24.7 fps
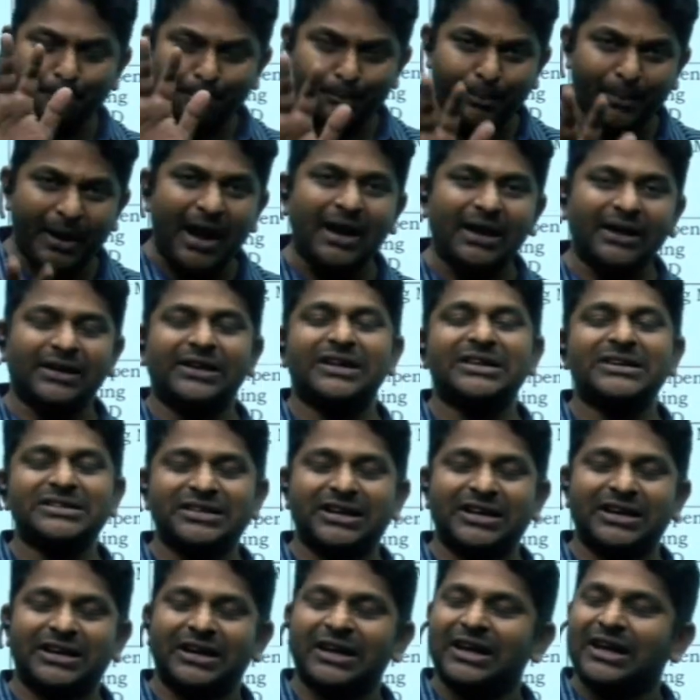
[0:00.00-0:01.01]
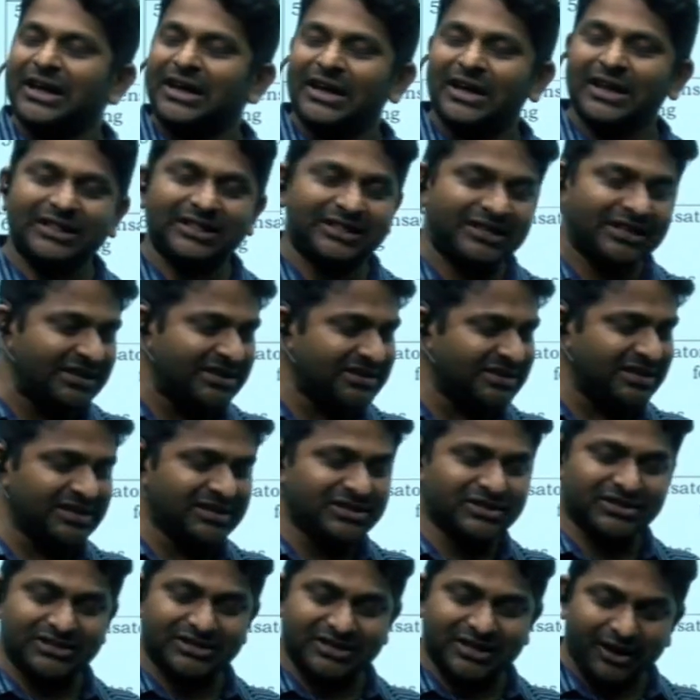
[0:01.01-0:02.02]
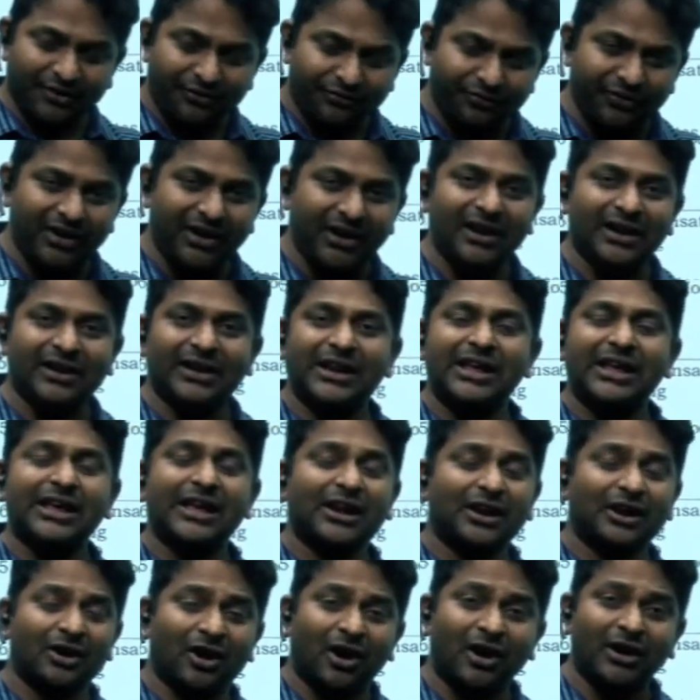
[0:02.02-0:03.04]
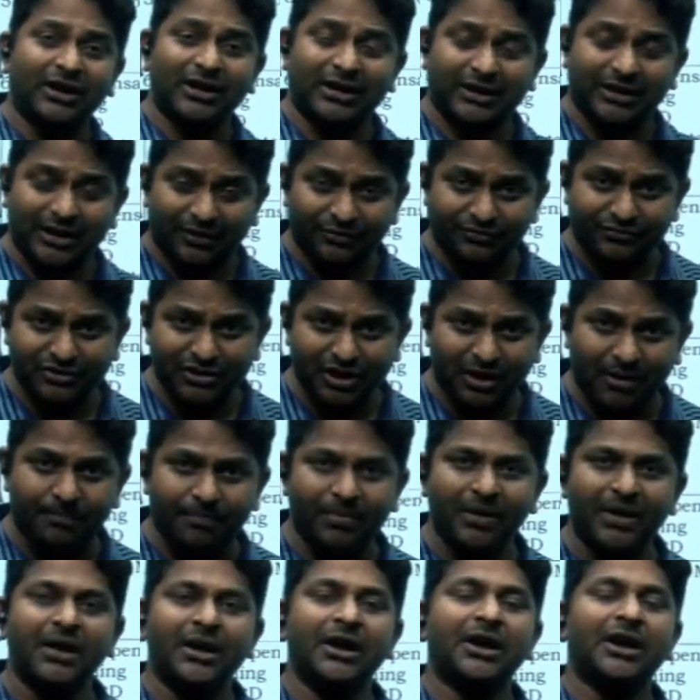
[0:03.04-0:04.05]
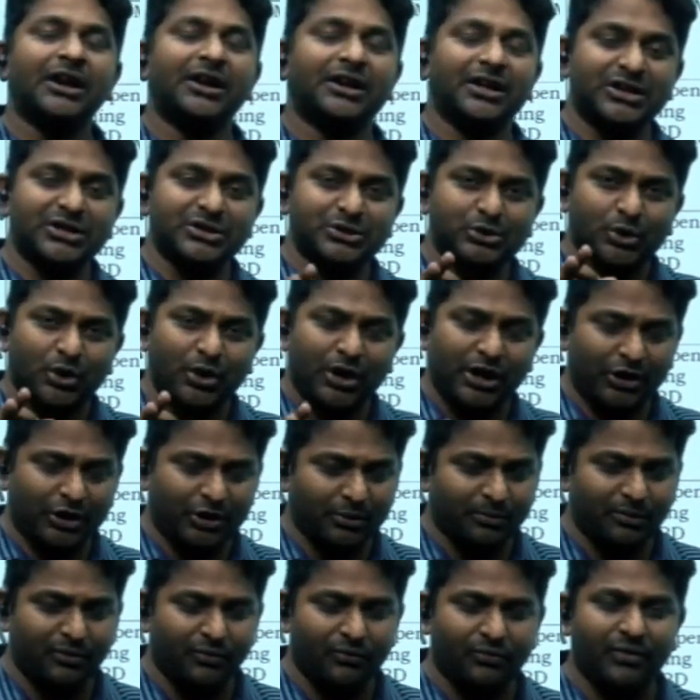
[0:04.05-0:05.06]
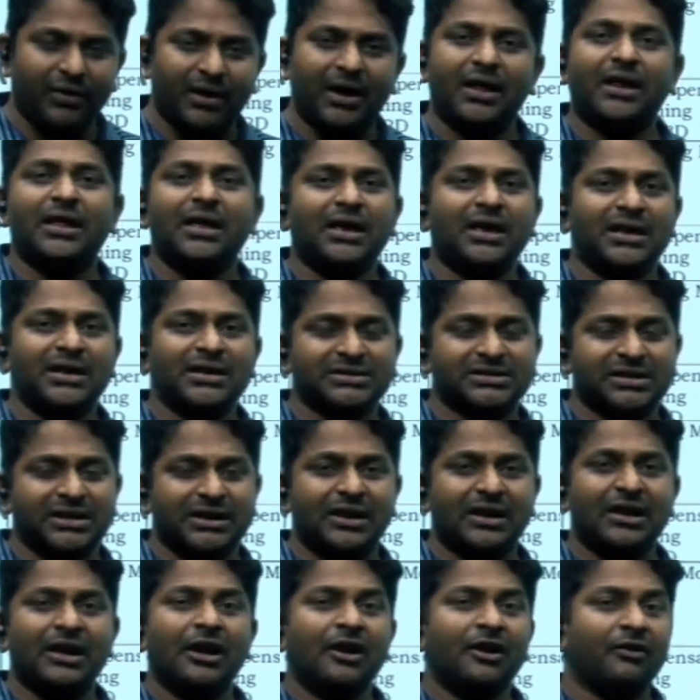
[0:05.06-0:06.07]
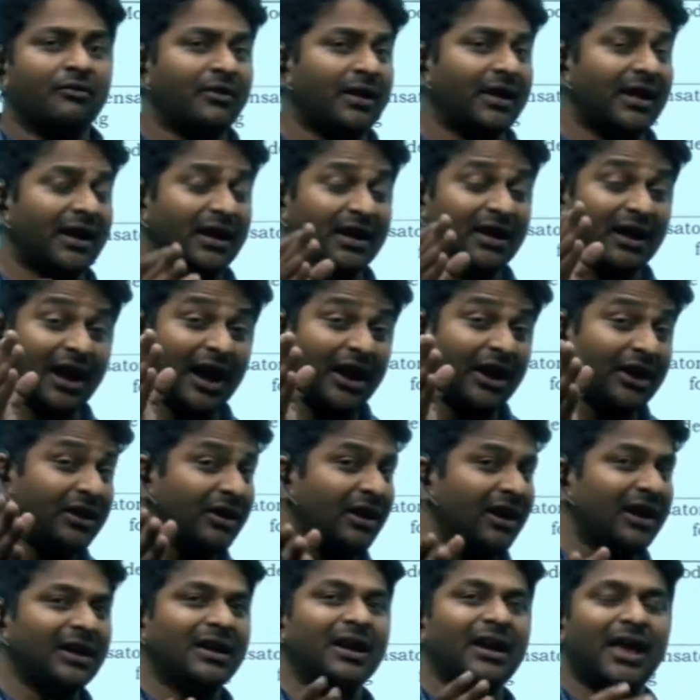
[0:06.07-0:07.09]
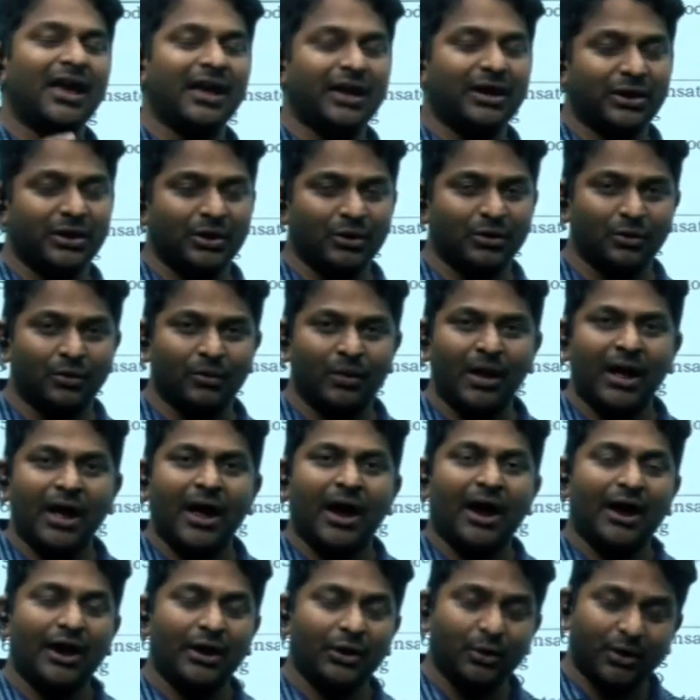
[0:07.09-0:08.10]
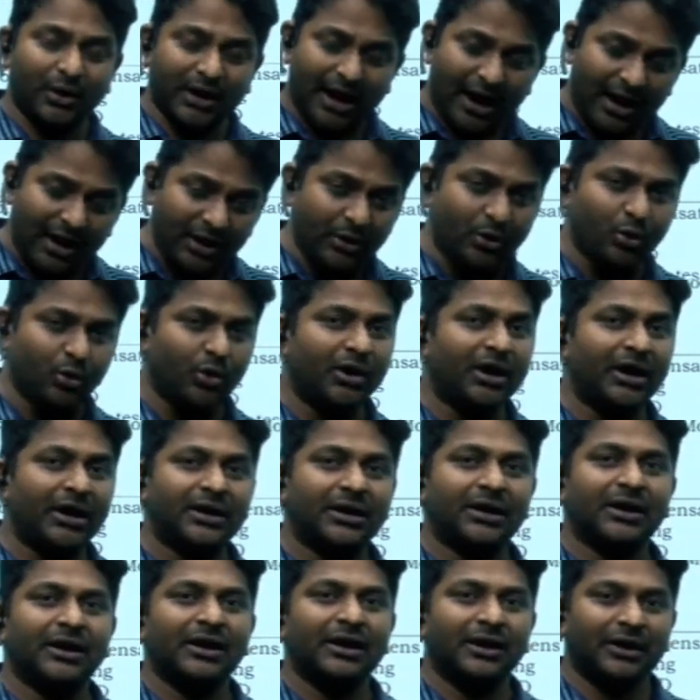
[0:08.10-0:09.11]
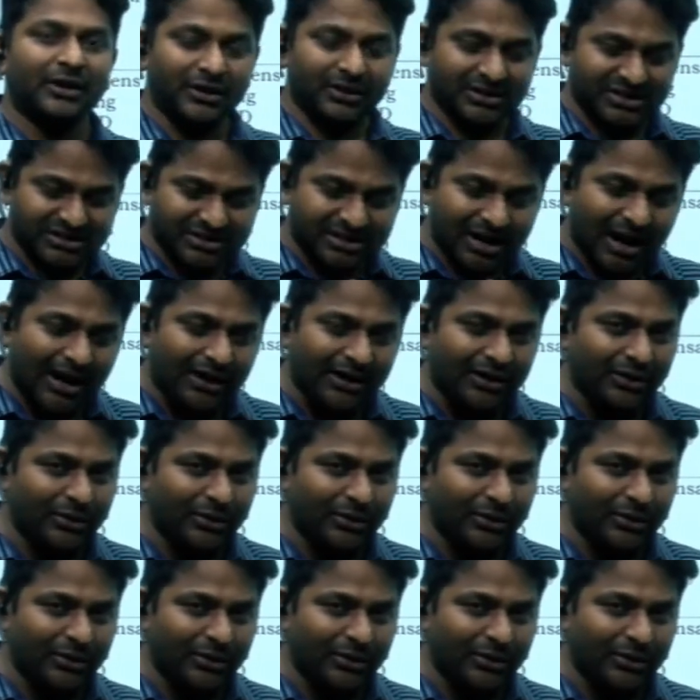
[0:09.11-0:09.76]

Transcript: practice it this is definitely a not a tough job it is going to be very easy for a graduate like you and you can do it start